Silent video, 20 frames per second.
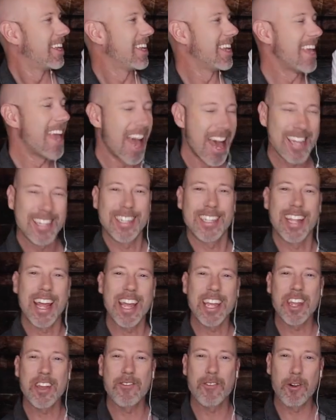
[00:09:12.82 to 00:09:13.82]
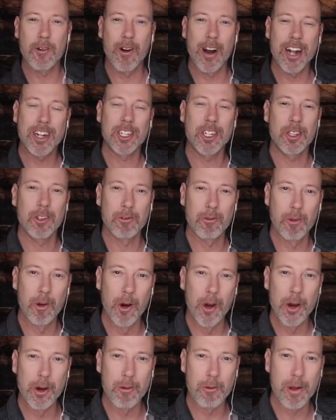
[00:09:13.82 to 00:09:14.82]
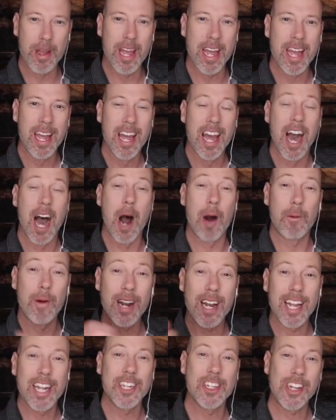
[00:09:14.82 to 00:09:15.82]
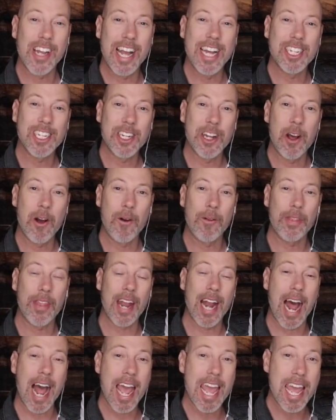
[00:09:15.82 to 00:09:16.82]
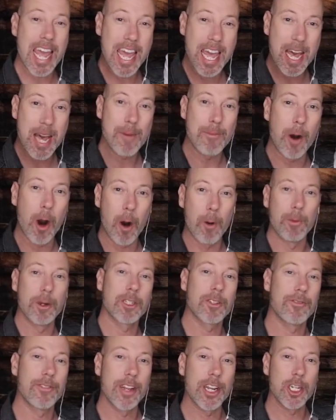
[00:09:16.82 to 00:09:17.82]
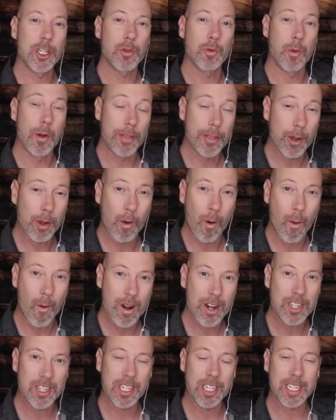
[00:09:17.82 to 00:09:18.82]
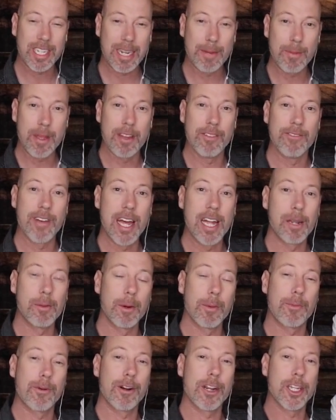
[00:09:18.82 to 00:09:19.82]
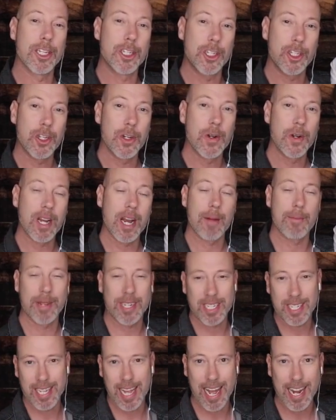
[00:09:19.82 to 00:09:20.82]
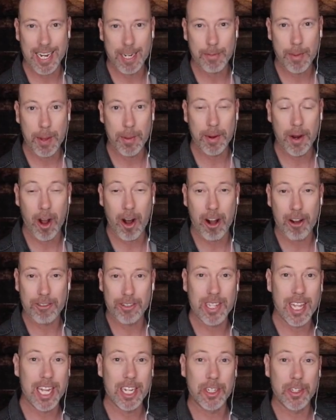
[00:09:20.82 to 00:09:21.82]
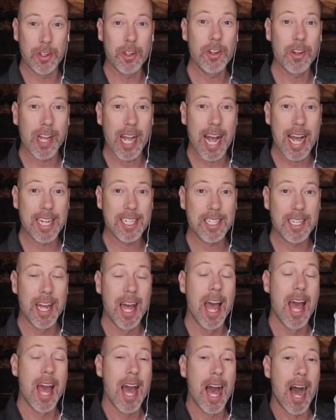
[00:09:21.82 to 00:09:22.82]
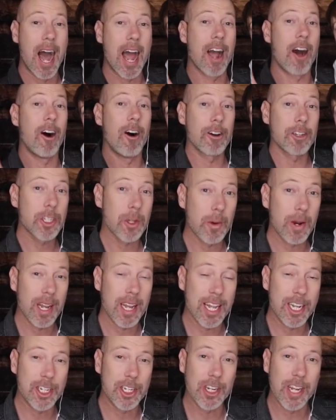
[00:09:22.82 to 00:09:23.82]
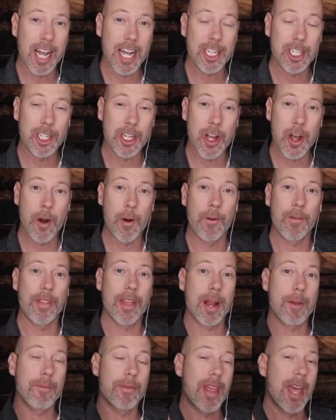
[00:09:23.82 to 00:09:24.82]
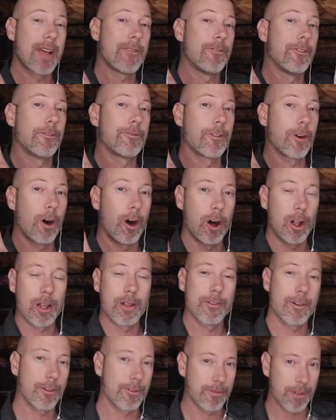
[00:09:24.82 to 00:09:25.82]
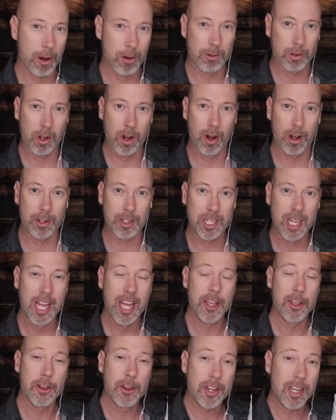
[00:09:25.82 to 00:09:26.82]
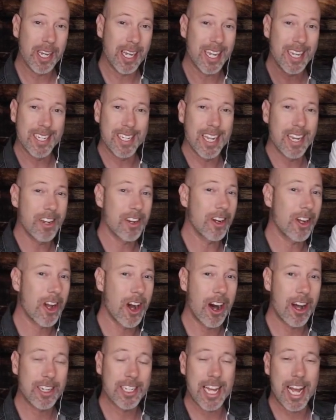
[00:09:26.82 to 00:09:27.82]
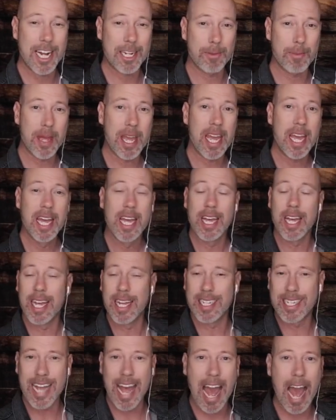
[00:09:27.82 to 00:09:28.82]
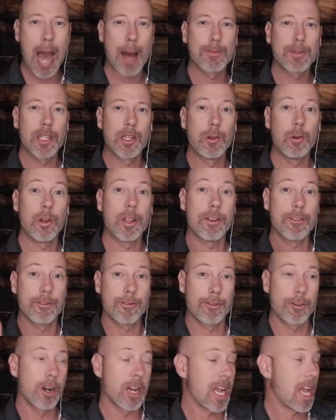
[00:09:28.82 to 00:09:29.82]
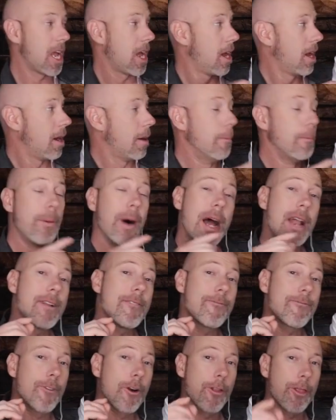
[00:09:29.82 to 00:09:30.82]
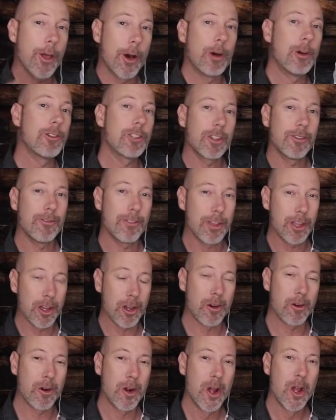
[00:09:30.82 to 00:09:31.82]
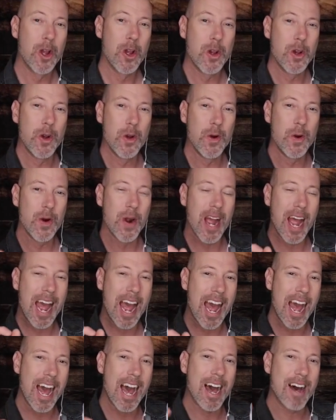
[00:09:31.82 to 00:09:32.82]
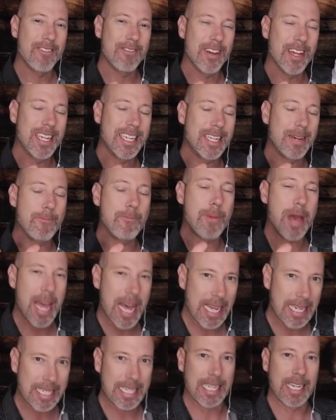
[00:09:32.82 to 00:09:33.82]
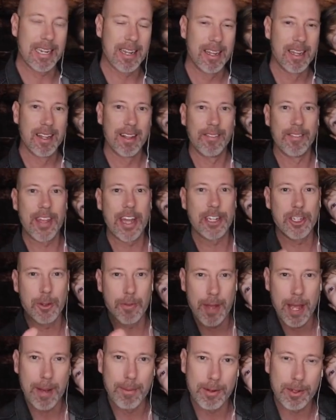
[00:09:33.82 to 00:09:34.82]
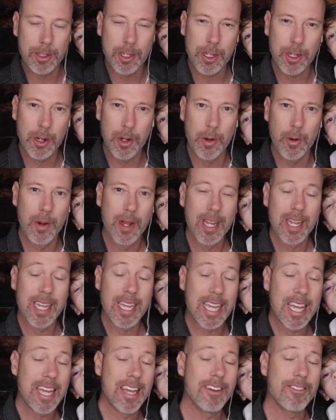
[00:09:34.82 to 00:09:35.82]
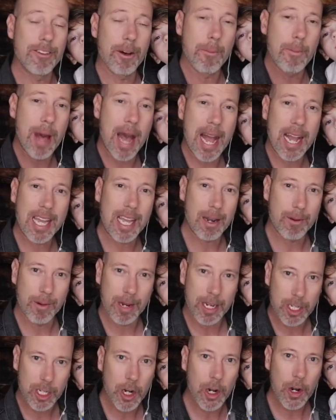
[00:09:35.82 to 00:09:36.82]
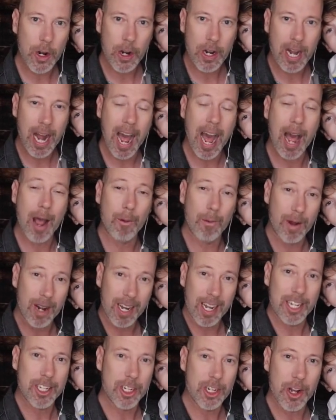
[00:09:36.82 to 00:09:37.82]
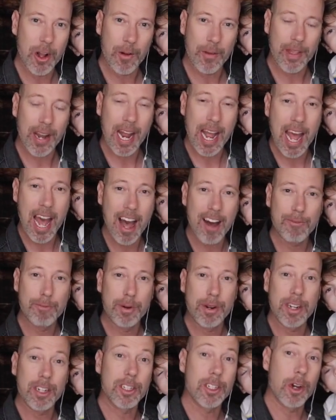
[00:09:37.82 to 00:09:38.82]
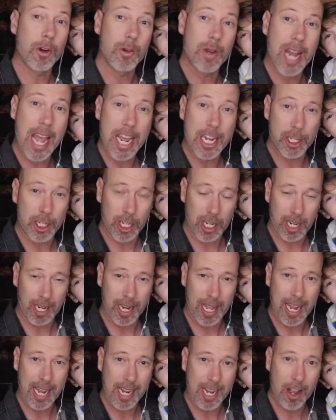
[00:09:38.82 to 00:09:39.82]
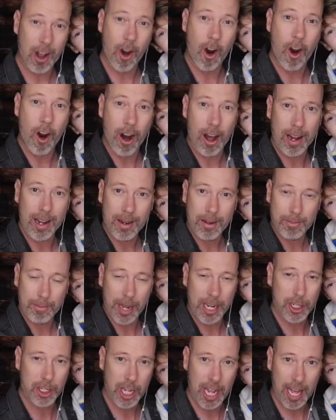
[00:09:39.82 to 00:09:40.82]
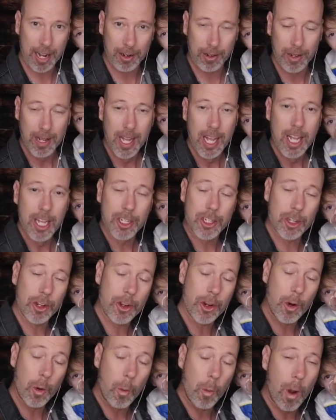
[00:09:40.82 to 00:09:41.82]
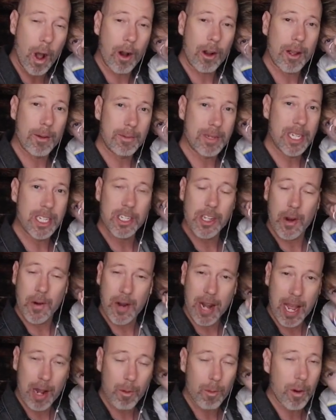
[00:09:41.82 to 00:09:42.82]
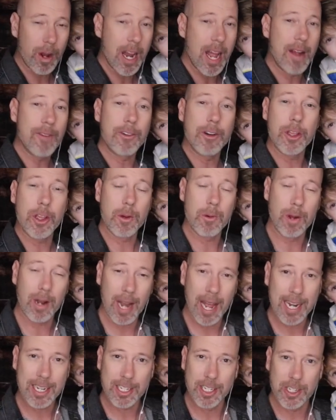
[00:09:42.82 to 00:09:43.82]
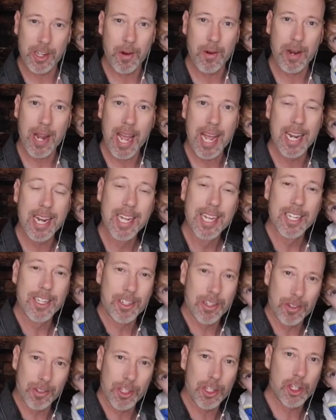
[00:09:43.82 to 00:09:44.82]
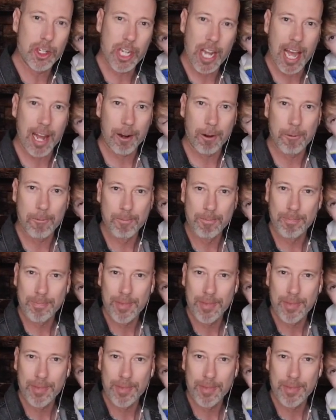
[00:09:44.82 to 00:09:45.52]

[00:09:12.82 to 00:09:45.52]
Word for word: Yes, thank you for watching The Royal We. I want to let you guys know that I am almost finished with the course. It's going to be available pretty soon, and I'm excited to be able to offer that to you guys. I also want to let you guys know that I'm thankful for all of your phone calls. You can continue to contact me. It's absolutely free. But for those of you who have demanded that you be able to give back in return, I want to let you know that I have put a donation link on my channel. So you're welcome to donate whatever you would like to donate to this channel.